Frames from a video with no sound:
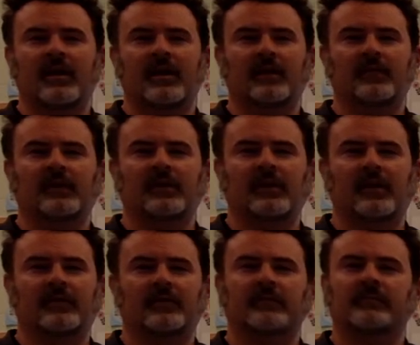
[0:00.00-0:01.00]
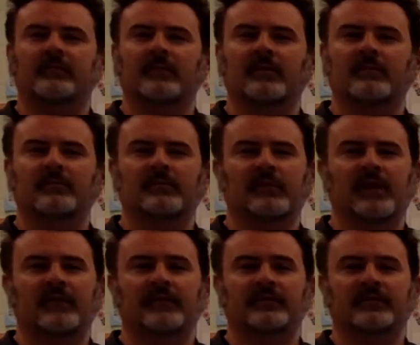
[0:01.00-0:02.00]
And we cover
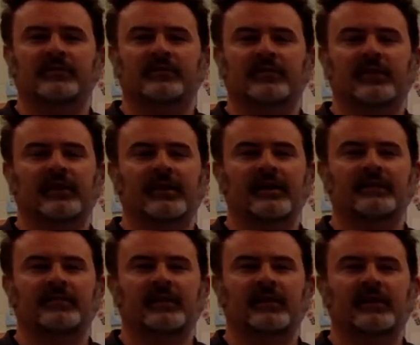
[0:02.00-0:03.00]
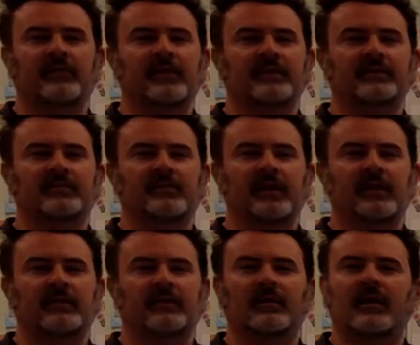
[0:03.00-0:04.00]
novels such as Great Gatsby of Mice and Men,
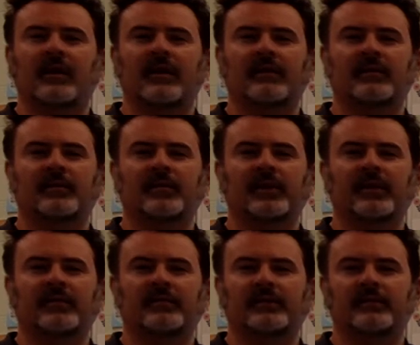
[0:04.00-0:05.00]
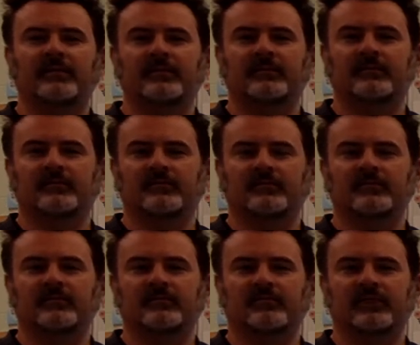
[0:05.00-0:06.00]
and the play that we
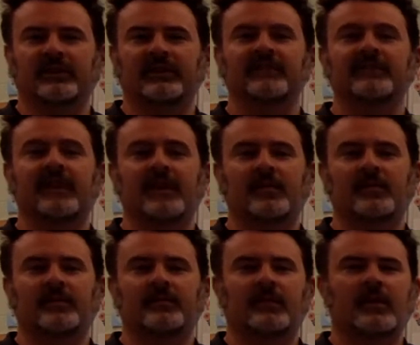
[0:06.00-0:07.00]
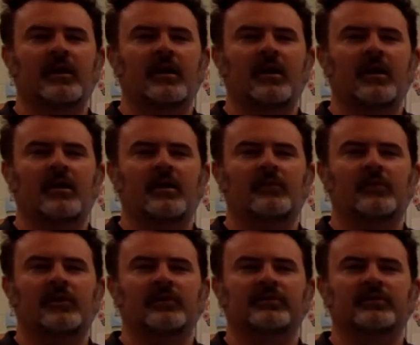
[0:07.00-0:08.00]
read is Hamlet. We
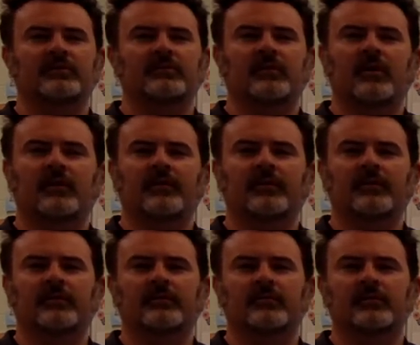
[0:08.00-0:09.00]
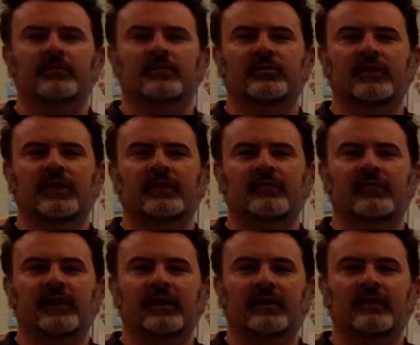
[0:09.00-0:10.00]
also offer creative
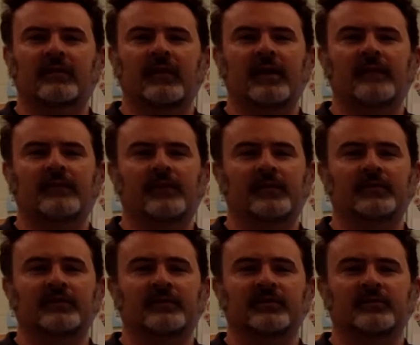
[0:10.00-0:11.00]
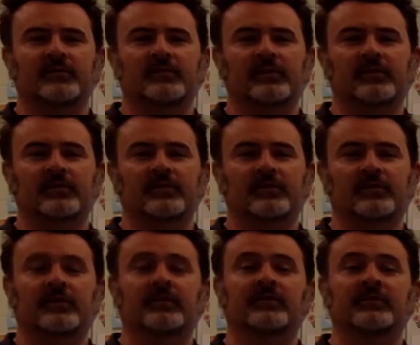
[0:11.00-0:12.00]
writing and film as a visual literature
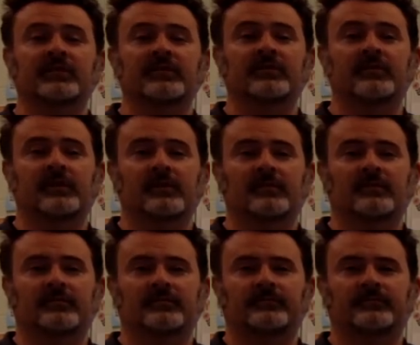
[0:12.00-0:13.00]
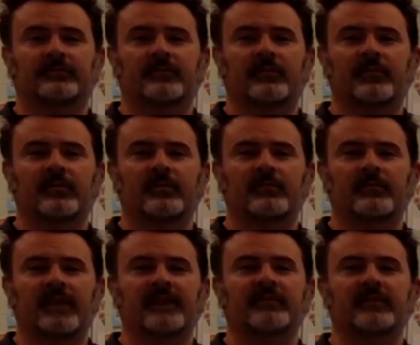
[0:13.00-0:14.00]
during your senior year.
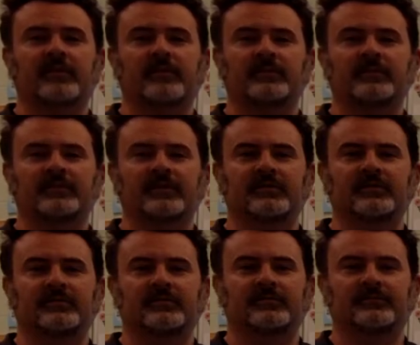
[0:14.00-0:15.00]
Thanks, I hope to see you soon.